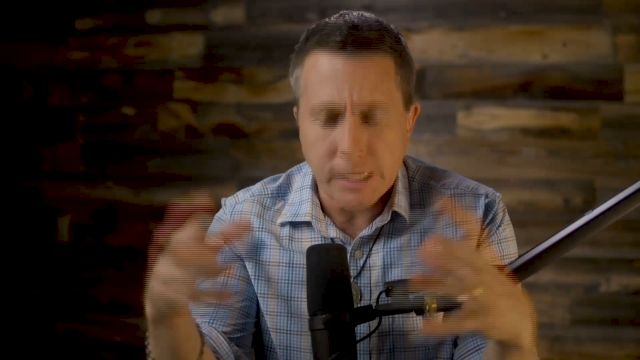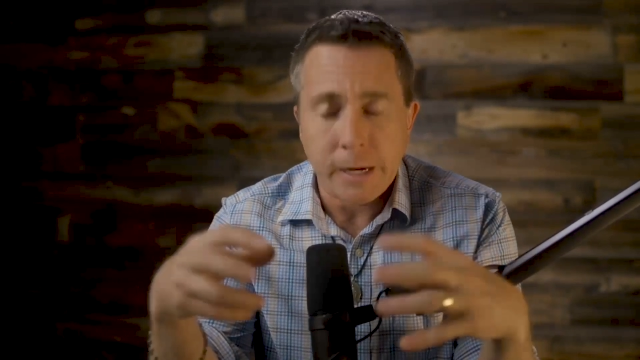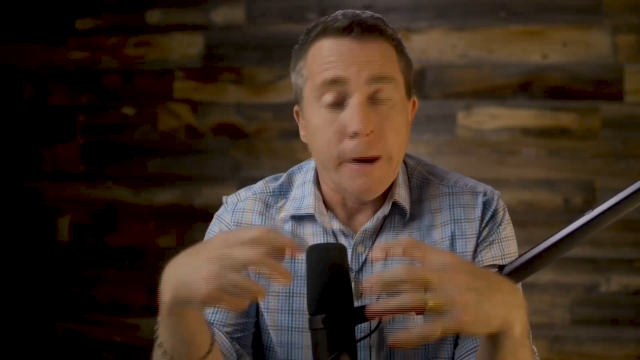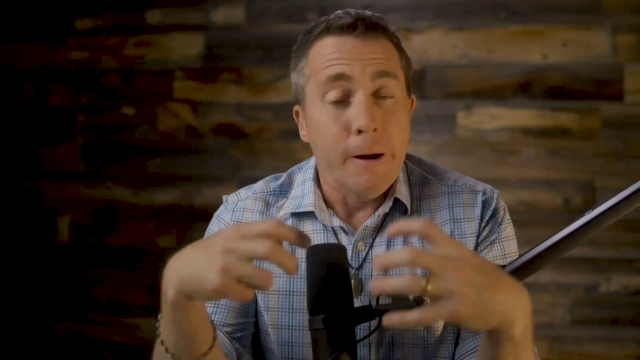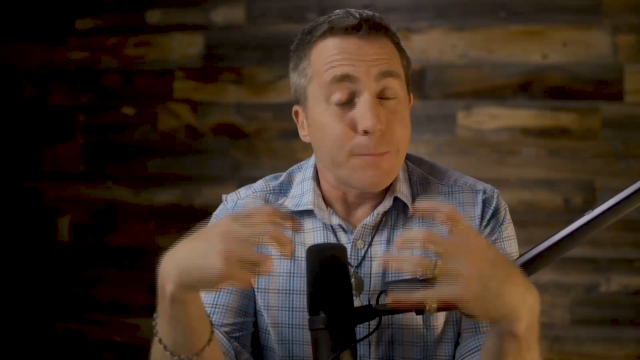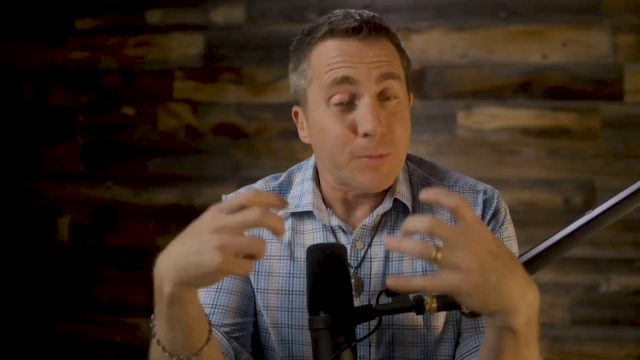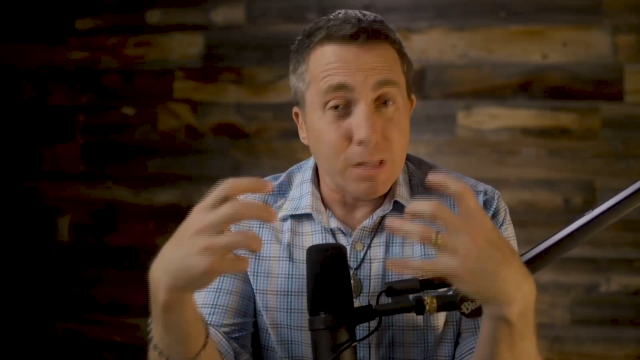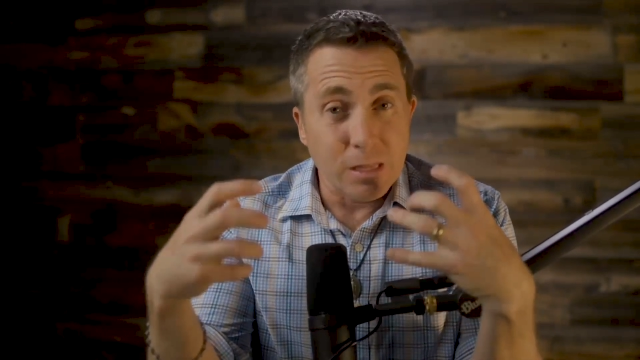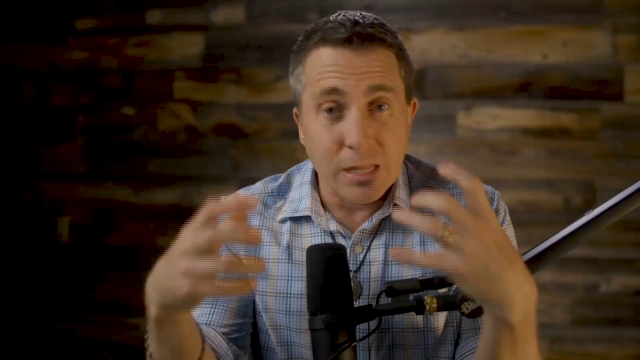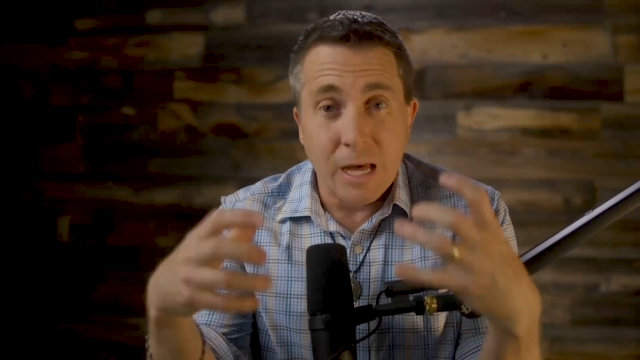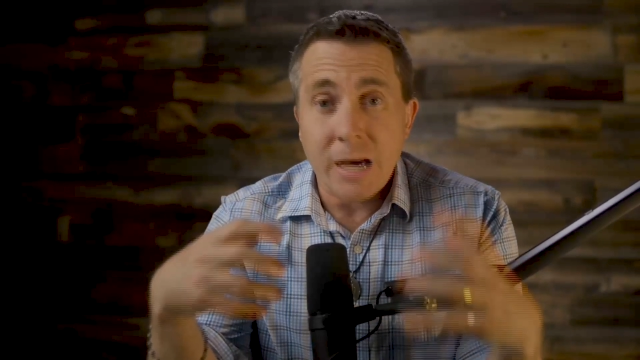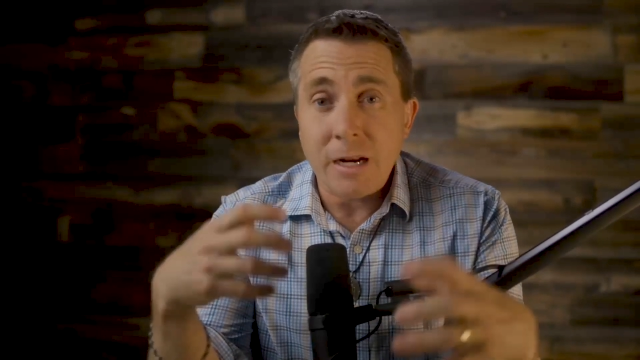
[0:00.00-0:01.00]
Like, there's a
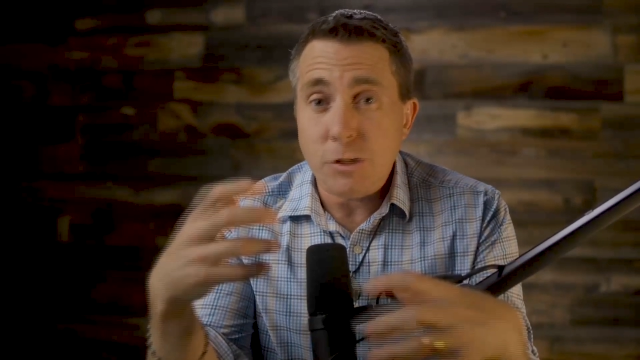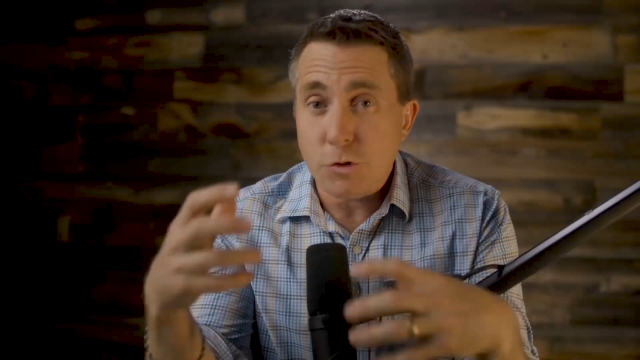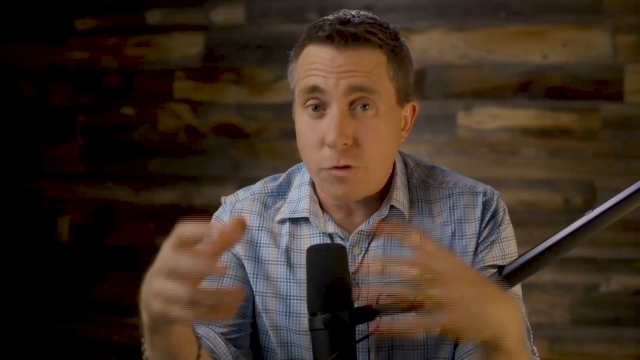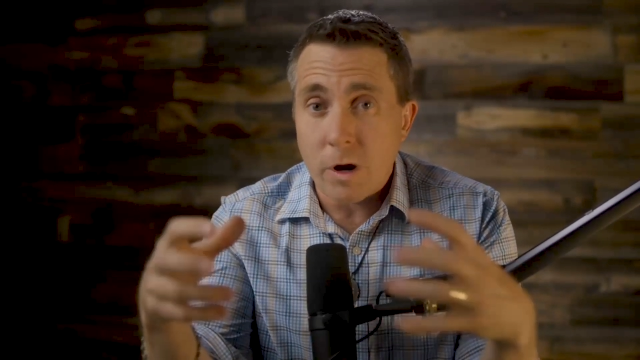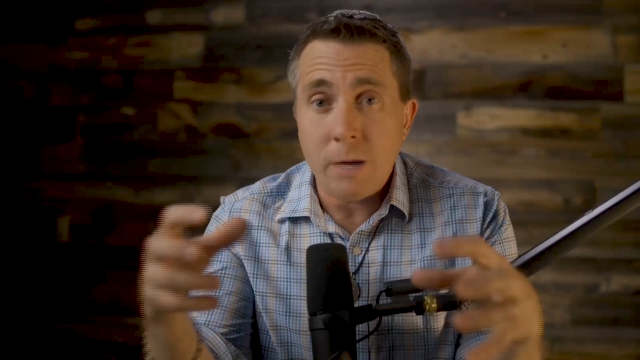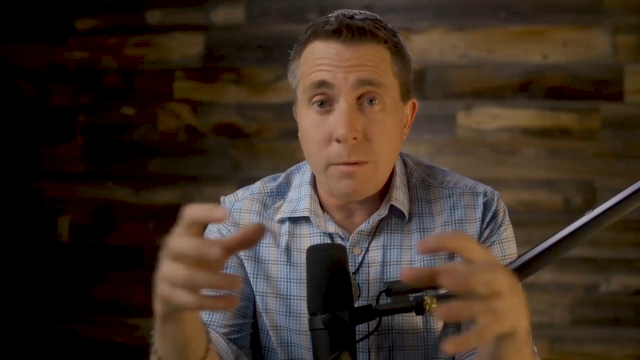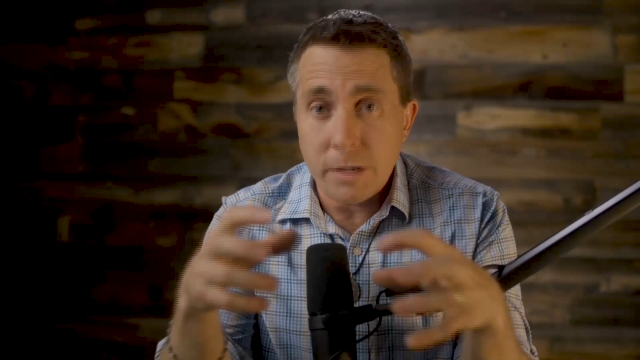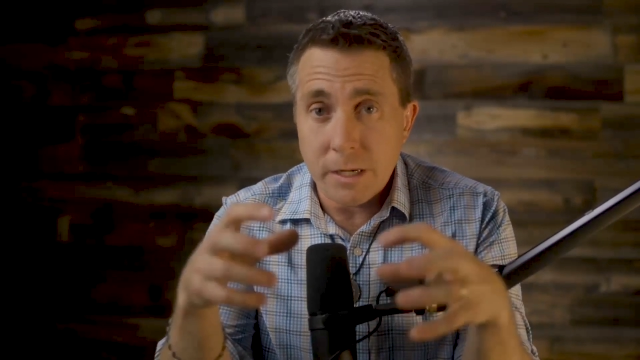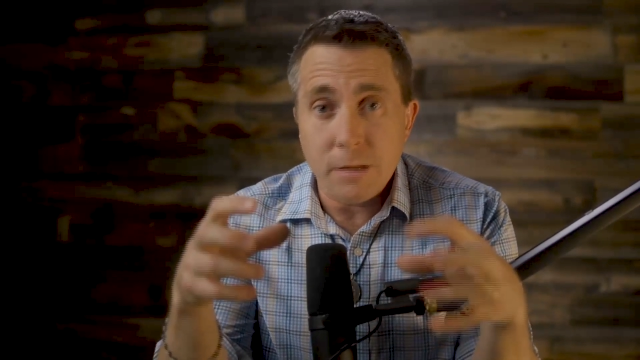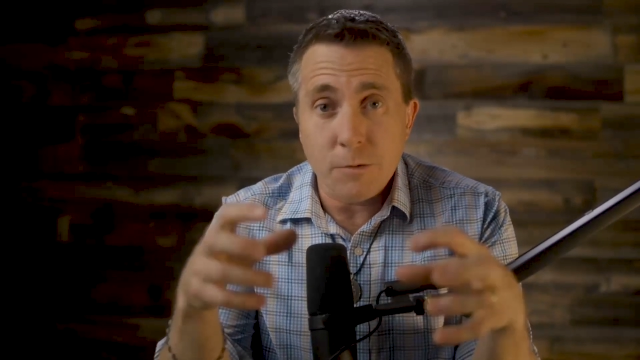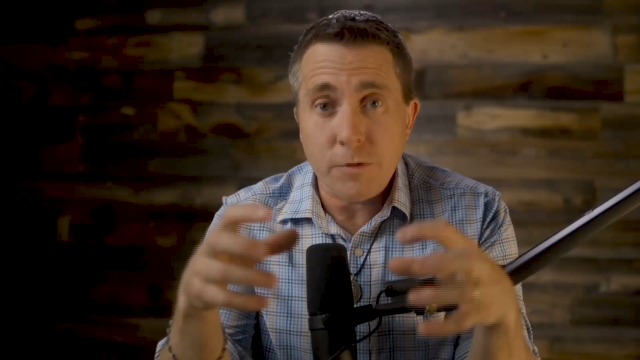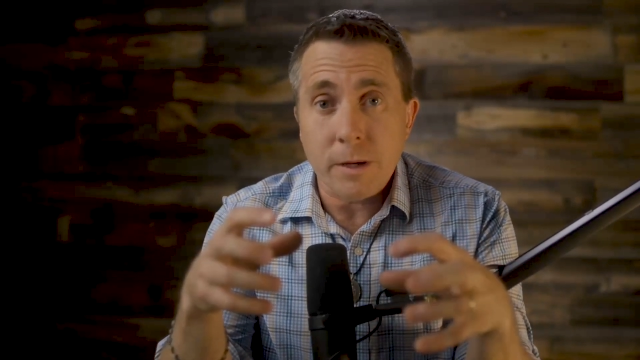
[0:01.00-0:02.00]
lot of trauma
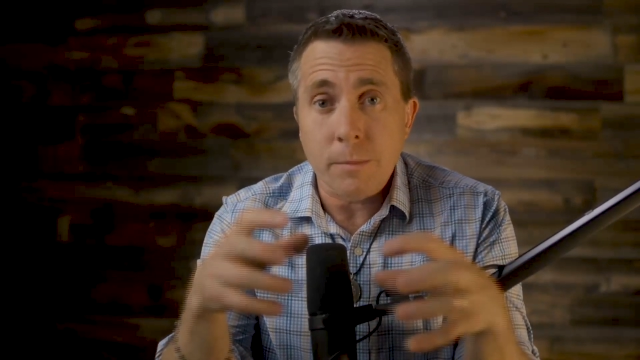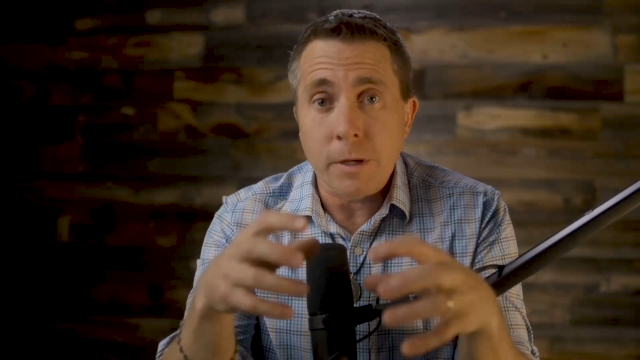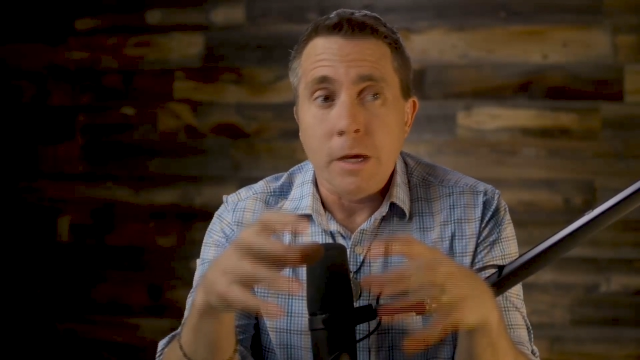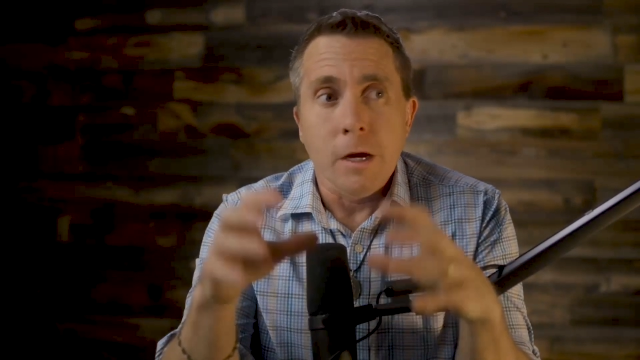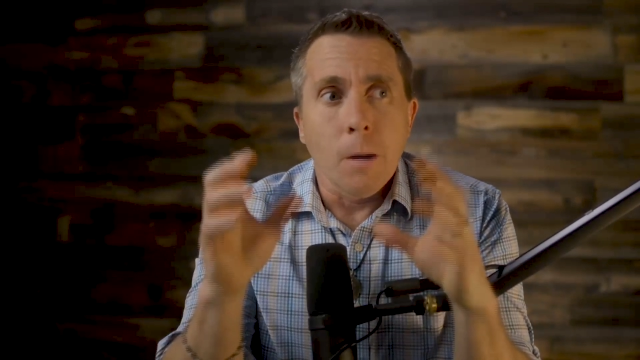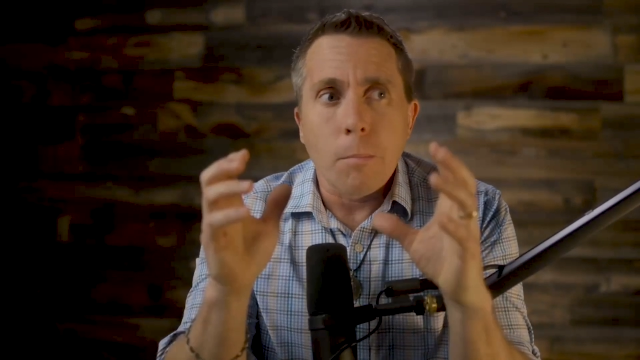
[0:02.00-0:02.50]
in the family.